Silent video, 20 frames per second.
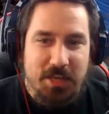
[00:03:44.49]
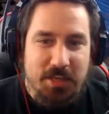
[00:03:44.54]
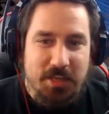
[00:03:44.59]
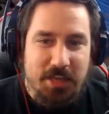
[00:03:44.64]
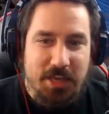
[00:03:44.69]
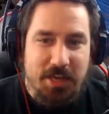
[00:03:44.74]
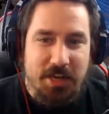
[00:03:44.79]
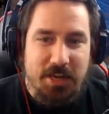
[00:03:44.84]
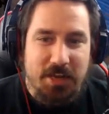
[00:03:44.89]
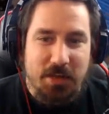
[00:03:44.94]

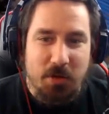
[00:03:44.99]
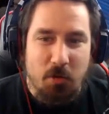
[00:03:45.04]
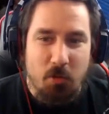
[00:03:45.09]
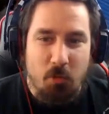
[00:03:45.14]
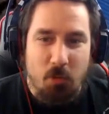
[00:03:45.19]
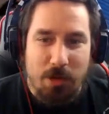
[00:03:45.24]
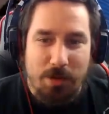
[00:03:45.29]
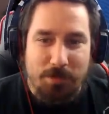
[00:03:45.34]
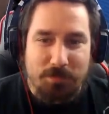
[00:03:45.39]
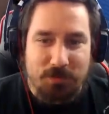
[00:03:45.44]

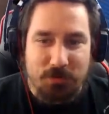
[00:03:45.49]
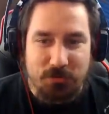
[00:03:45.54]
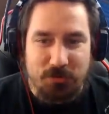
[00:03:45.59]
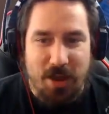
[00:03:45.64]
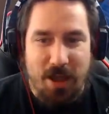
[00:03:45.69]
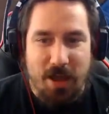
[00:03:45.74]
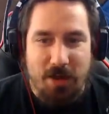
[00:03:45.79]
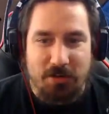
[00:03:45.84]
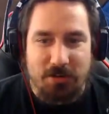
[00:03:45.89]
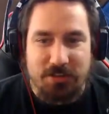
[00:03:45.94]
getting whipped
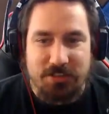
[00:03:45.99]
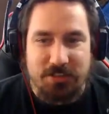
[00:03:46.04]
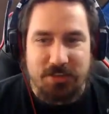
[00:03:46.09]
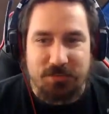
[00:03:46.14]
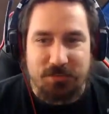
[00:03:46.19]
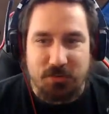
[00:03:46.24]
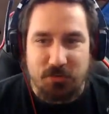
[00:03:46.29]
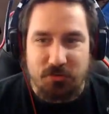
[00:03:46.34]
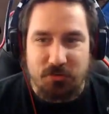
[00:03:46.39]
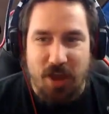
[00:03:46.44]
around as
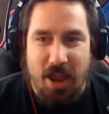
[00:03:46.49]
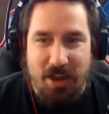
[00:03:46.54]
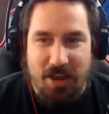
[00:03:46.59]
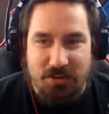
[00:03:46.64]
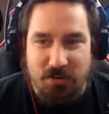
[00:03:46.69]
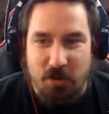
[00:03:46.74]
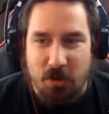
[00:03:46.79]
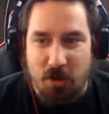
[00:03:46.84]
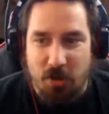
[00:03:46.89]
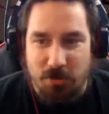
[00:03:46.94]
if they're
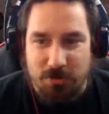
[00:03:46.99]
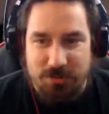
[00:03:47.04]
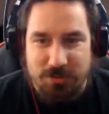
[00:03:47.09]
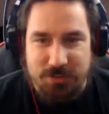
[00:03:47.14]
ragdolls.